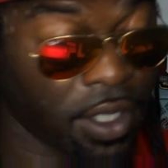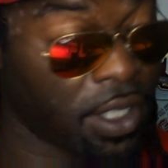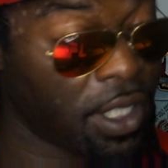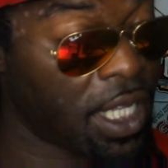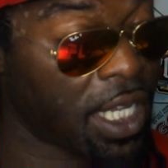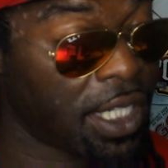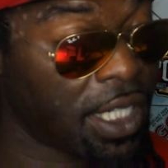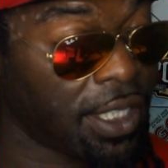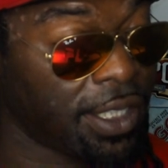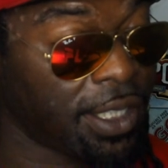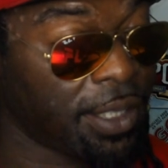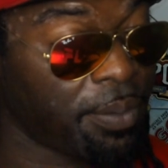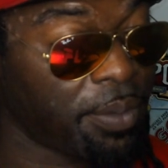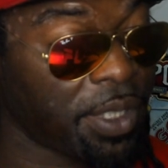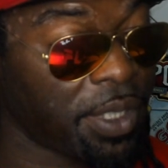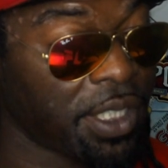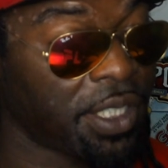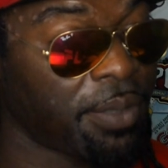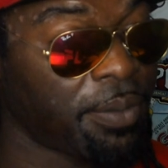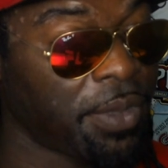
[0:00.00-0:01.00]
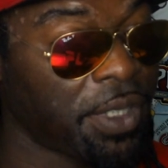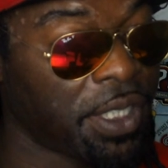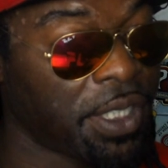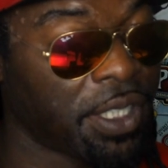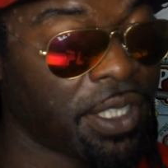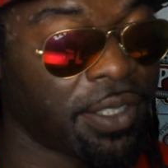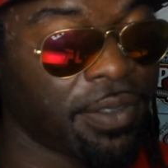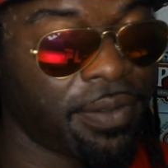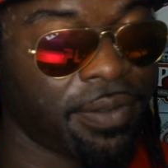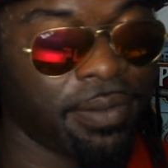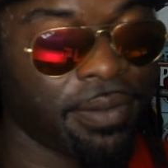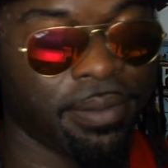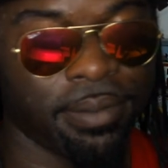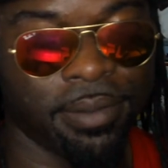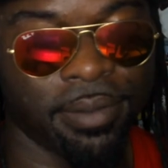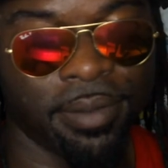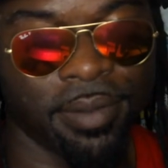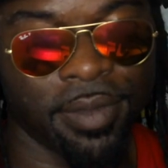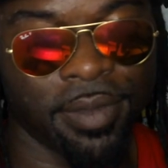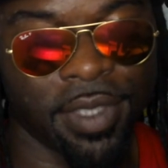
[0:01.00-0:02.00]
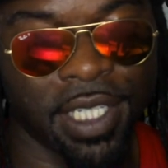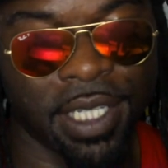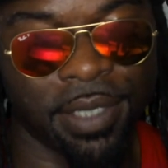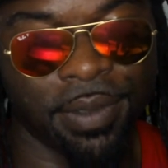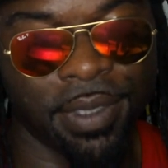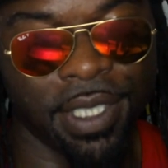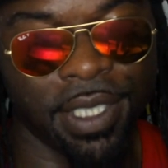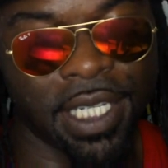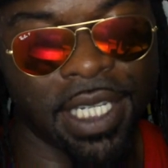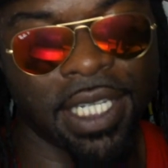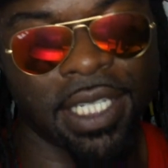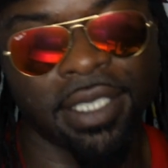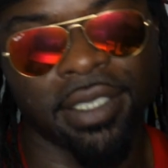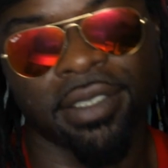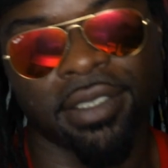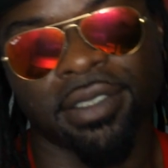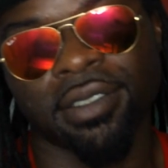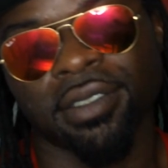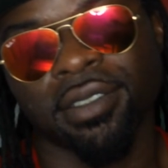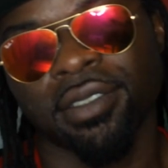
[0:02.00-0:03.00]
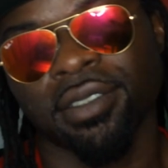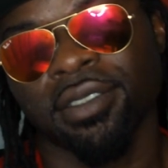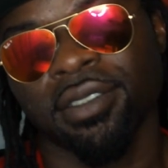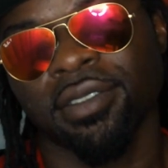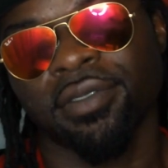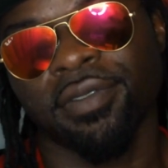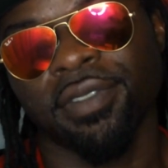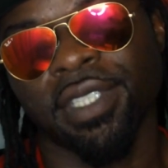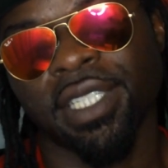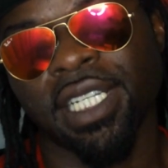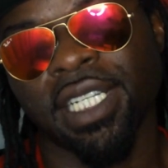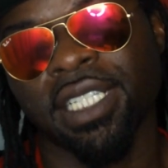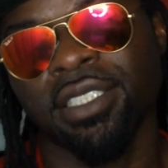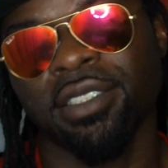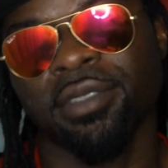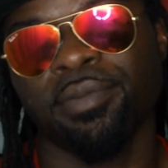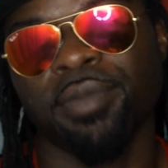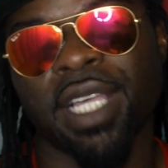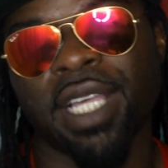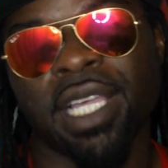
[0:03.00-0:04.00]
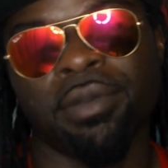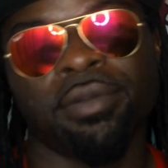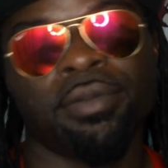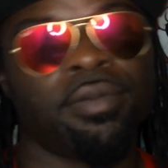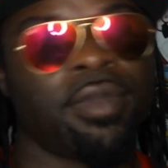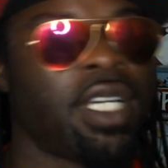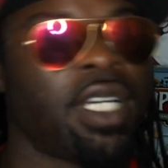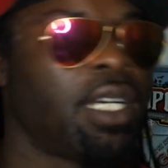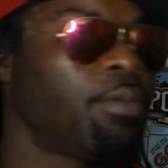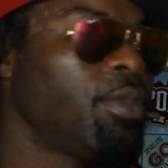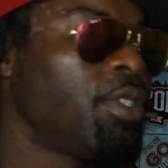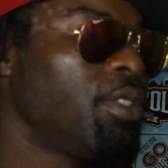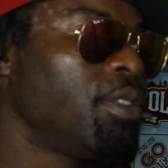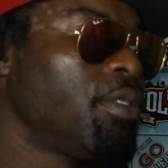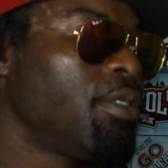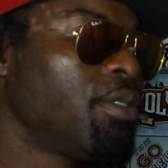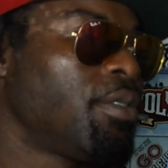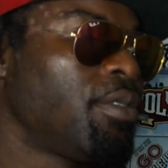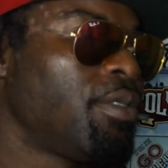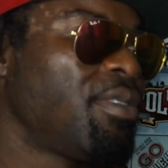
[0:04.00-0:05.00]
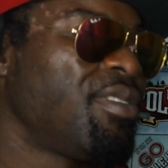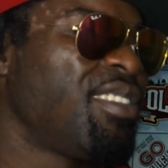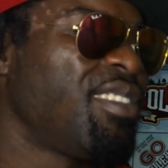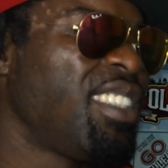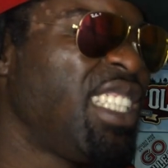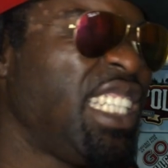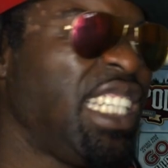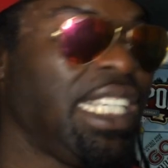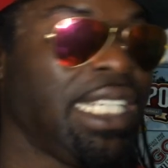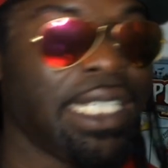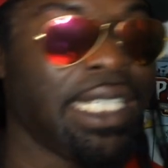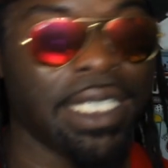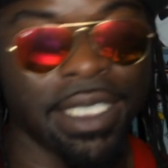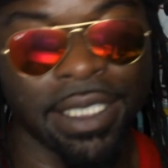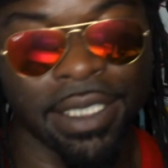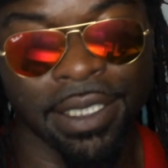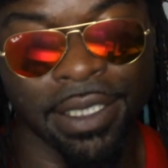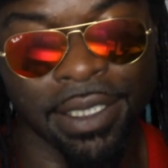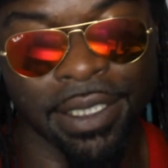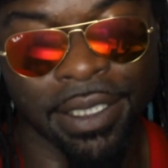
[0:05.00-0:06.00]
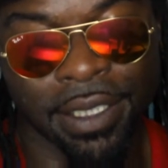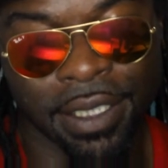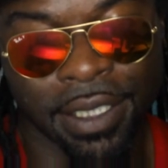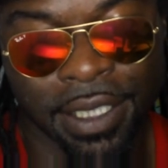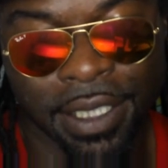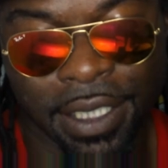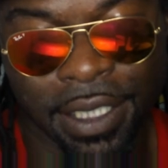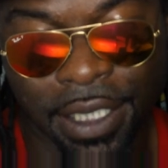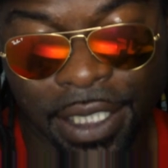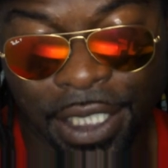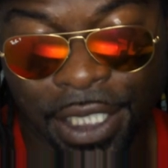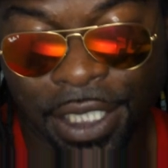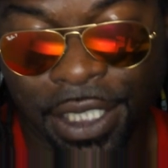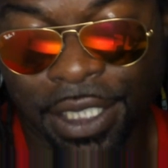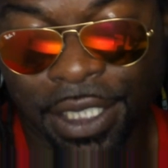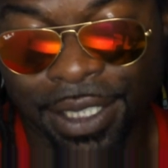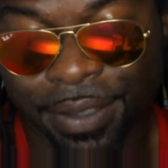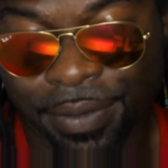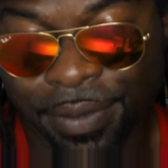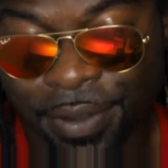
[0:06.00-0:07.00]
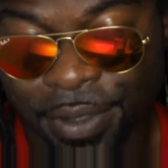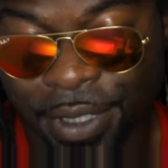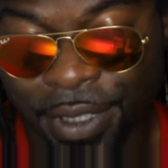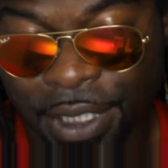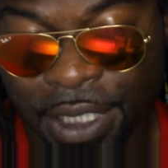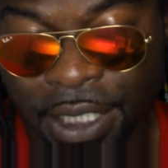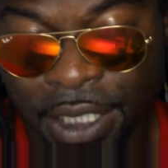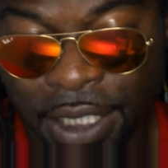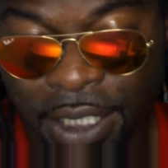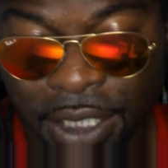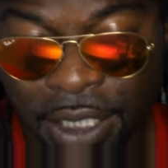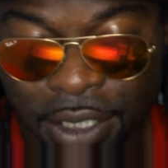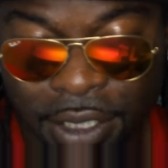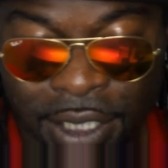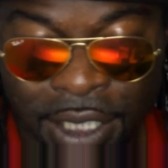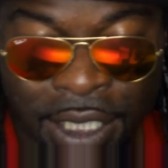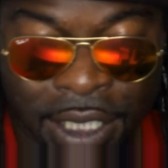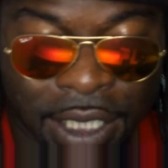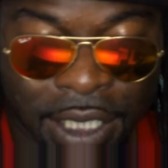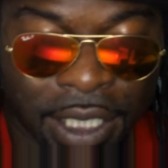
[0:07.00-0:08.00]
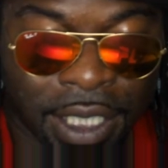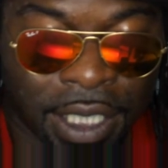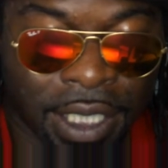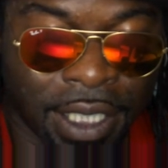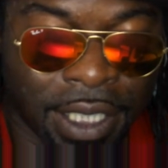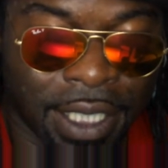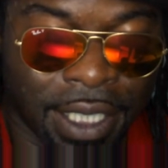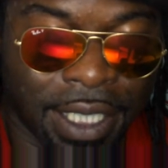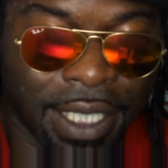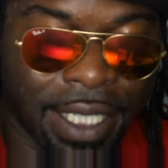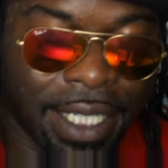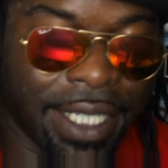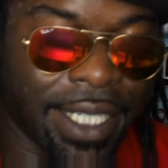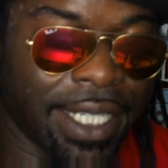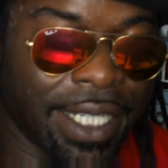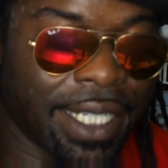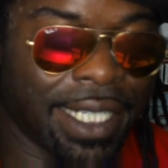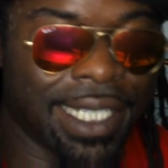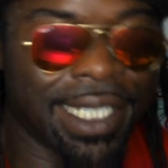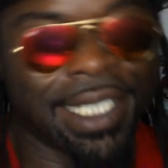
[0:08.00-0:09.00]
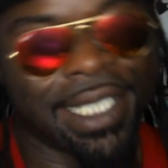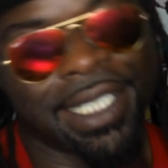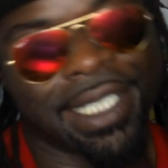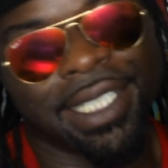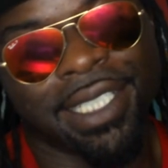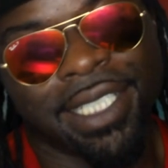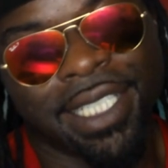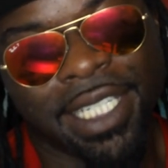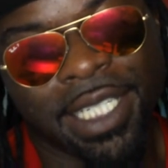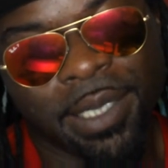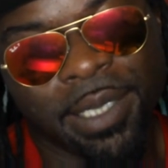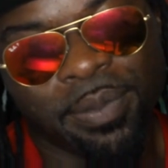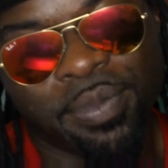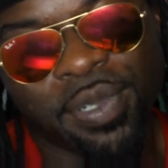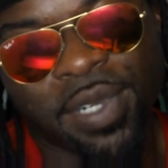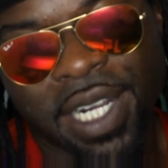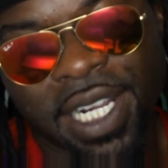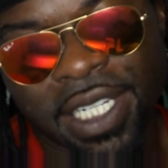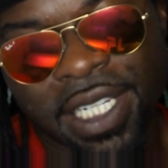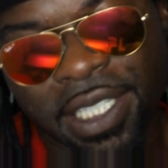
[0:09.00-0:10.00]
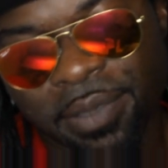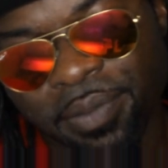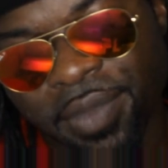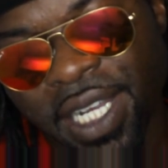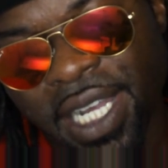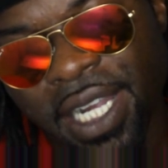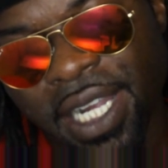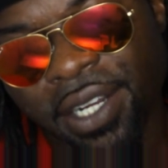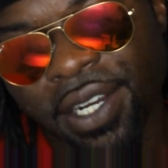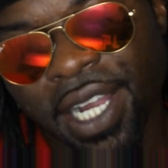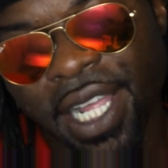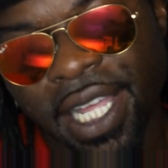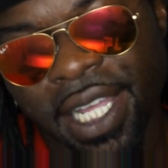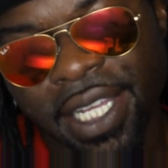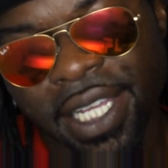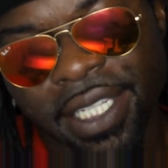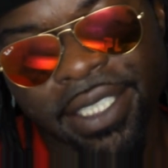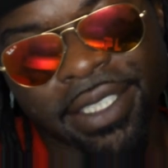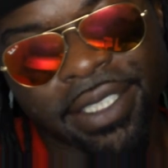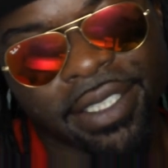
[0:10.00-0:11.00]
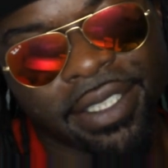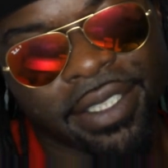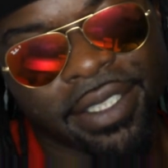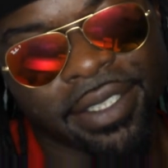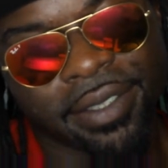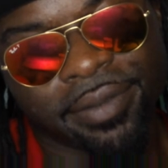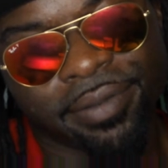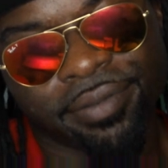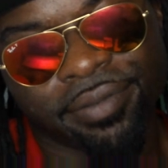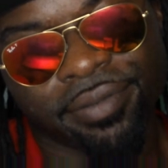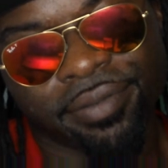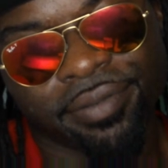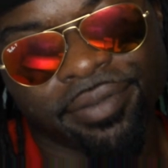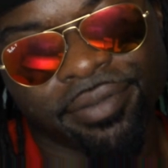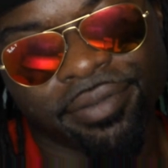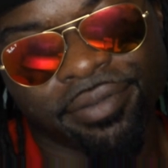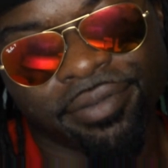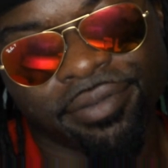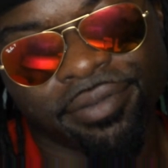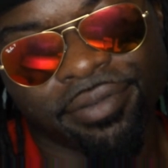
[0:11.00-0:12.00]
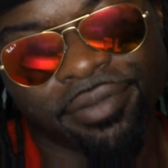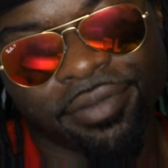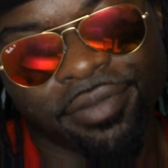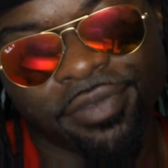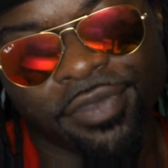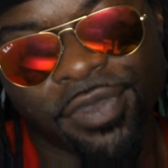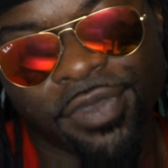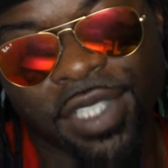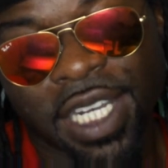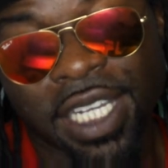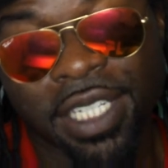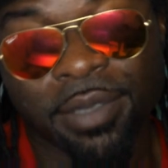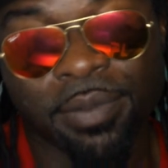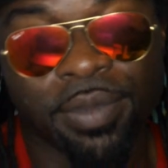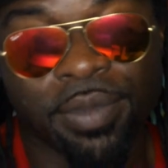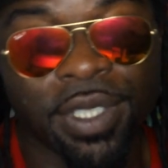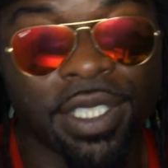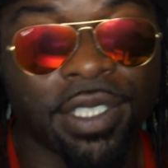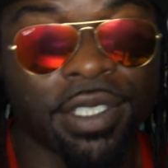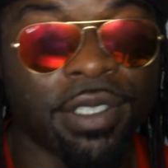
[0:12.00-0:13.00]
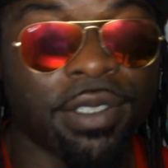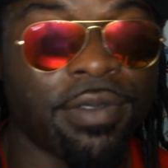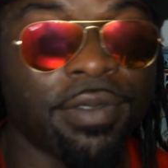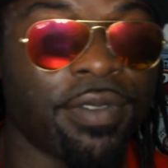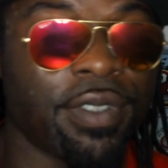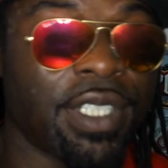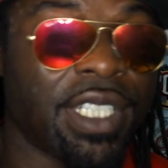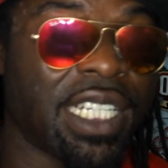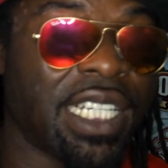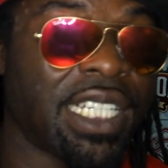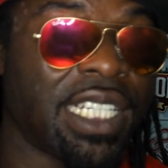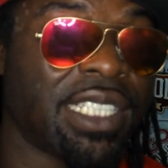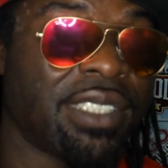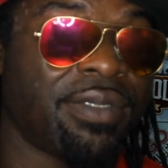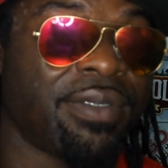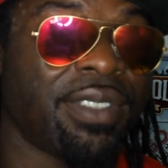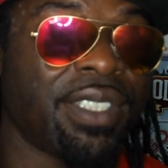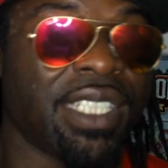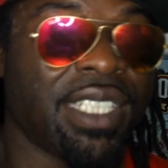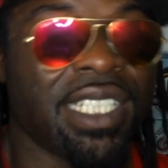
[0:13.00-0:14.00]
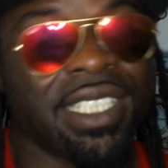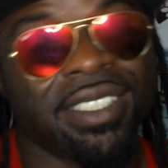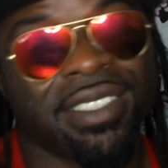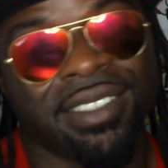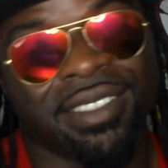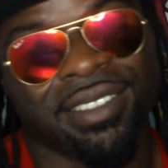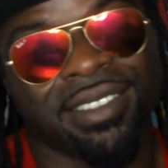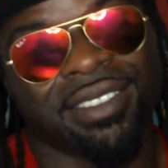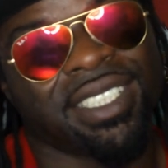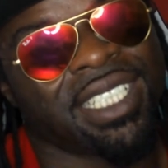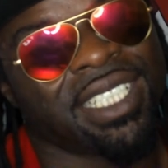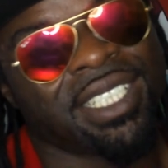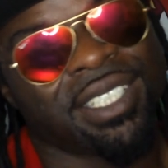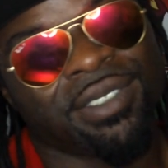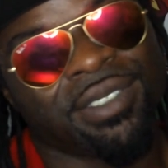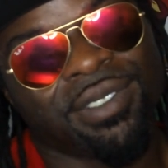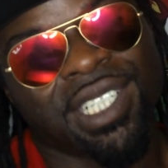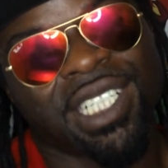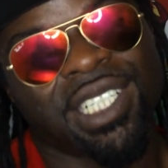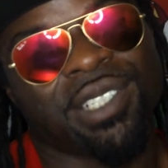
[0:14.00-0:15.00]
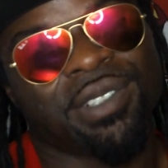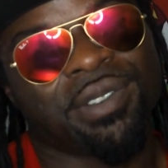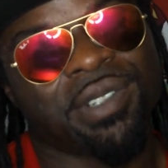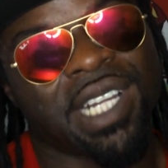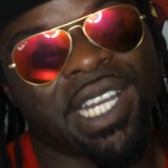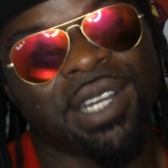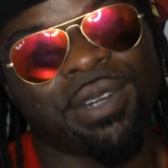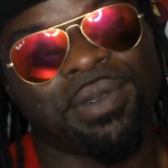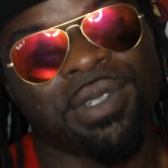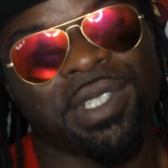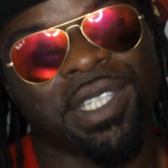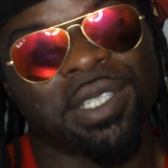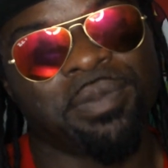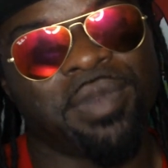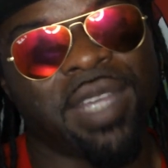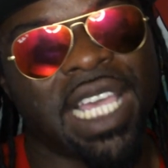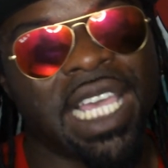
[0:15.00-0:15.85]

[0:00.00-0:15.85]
A lot of shit pissed me off. Like, you got the next baby mama, Mia Blue, getting pregnant by her ex. Tried to put it on Finesse. Running around with the